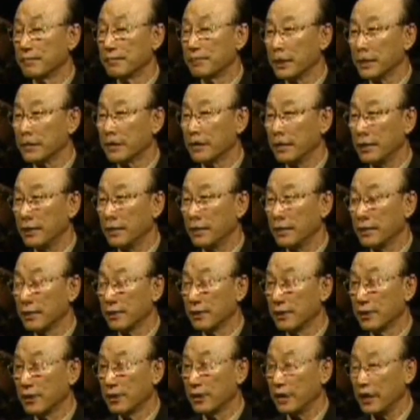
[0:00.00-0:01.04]
But
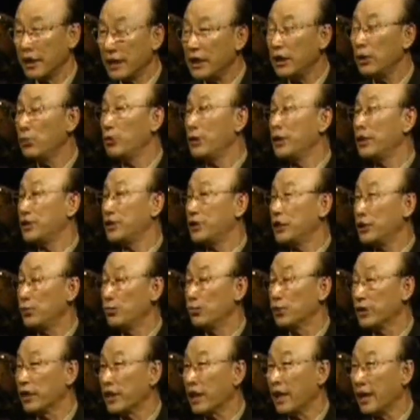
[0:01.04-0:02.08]
anyway, she
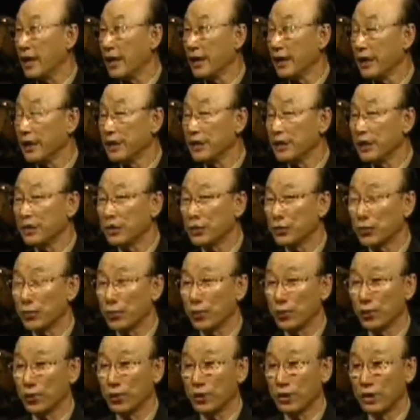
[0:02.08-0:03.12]
would die,
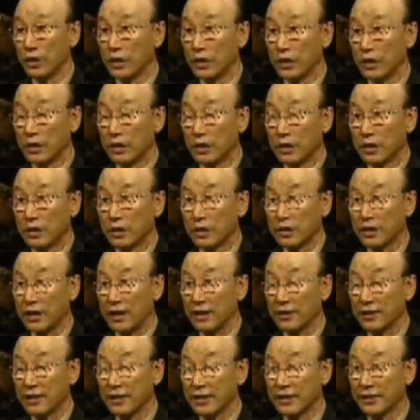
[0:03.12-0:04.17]
so
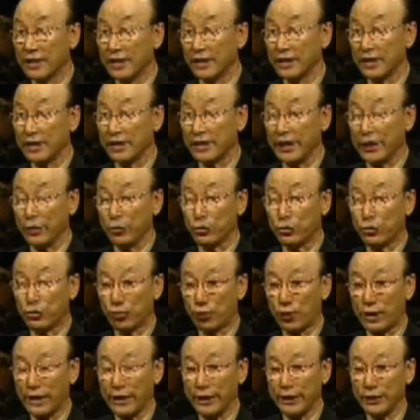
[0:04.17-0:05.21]
doctors said that they would
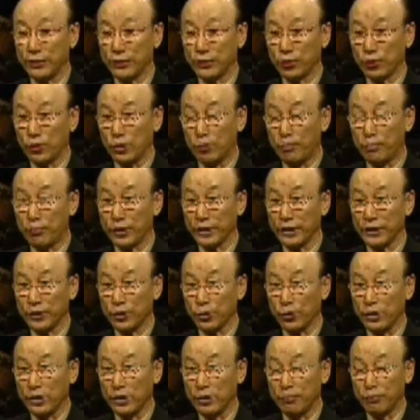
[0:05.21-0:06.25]
try to operate
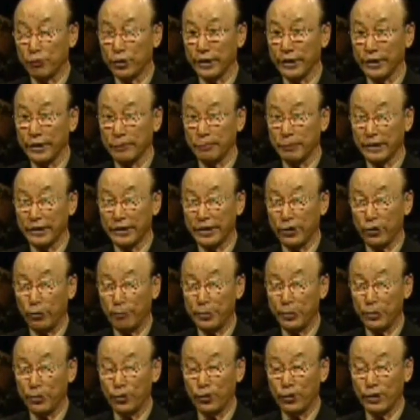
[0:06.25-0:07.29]
on her brain, but there would
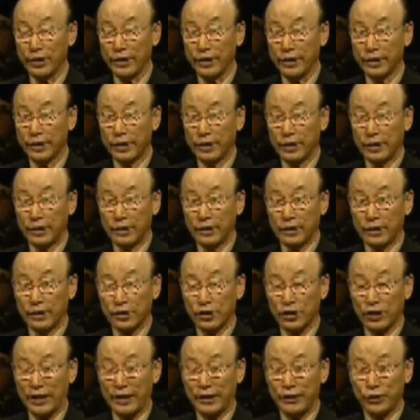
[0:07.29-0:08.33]
be only
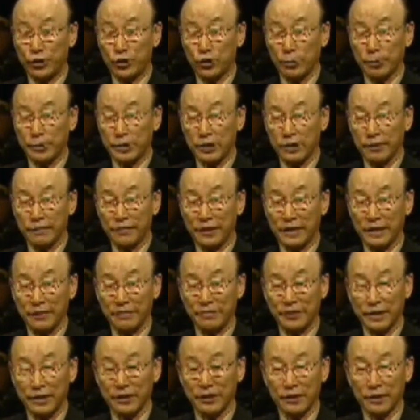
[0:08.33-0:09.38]
chance of
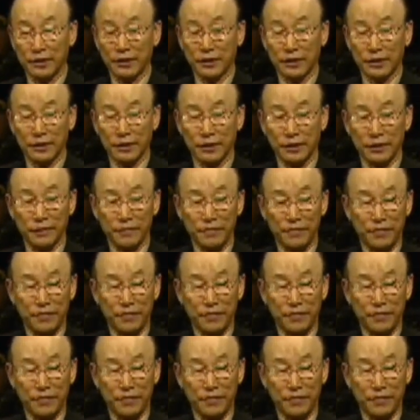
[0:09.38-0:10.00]
surviving in